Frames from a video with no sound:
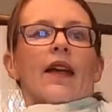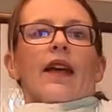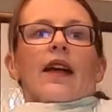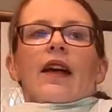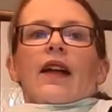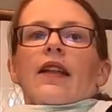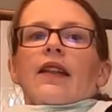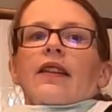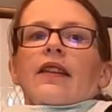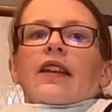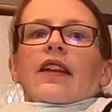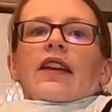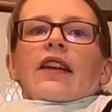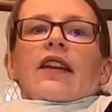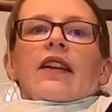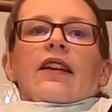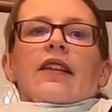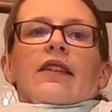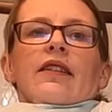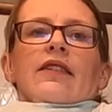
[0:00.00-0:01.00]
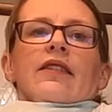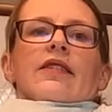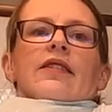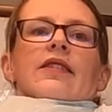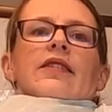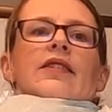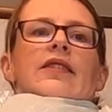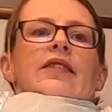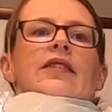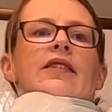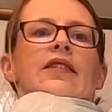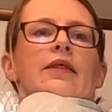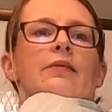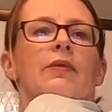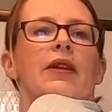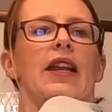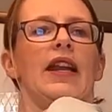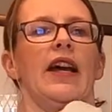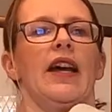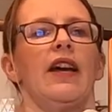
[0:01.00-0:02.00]
and the
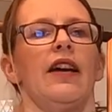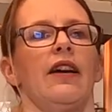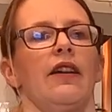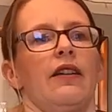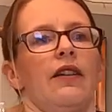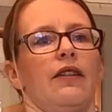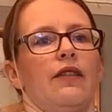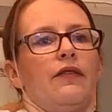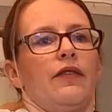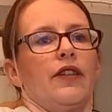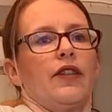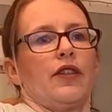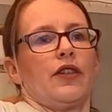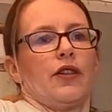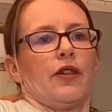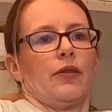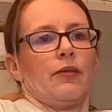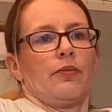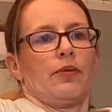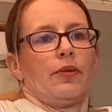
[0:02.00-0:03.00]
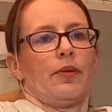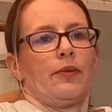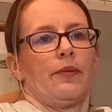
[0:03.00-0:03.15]
tummy layer over the top,